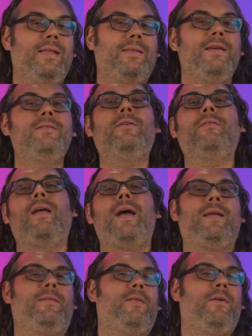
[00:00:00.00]
These are
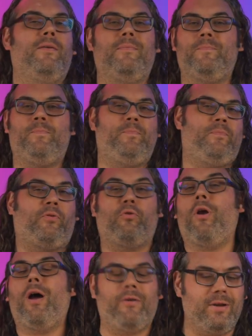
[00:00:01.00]
like the
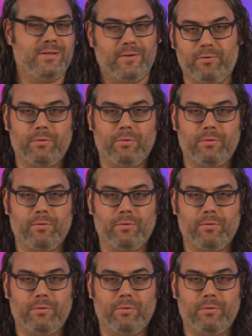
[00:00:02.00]
Ferraris of